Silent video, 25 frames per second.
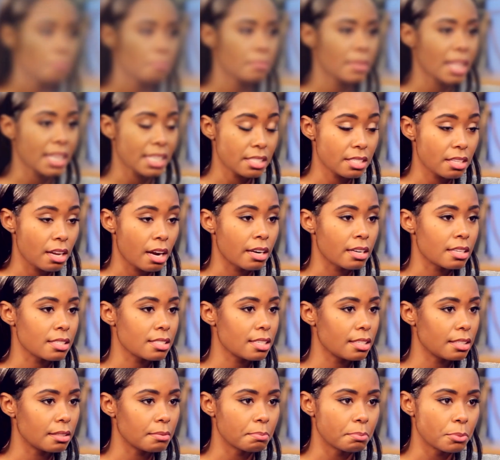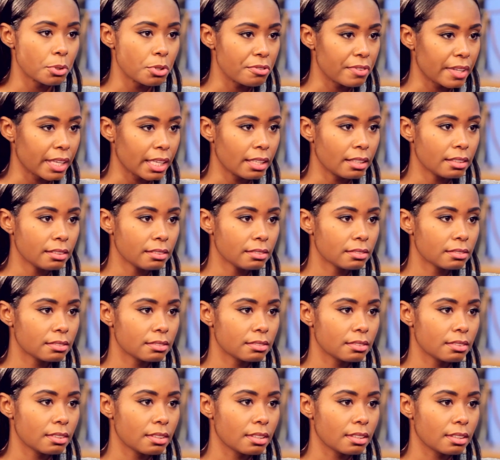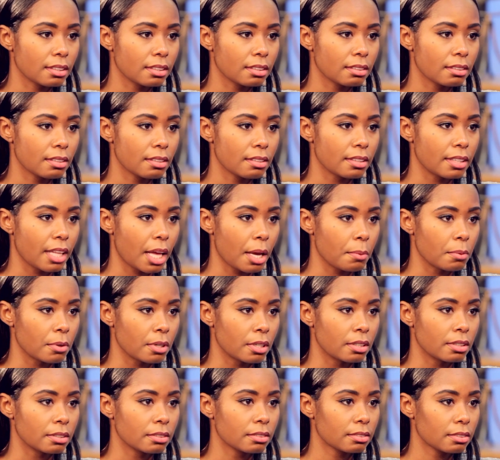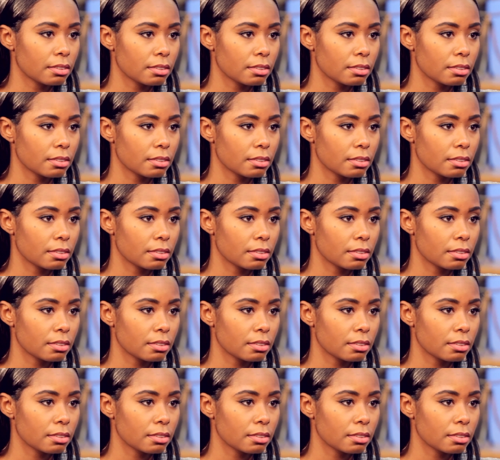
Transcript: they started to move in. They were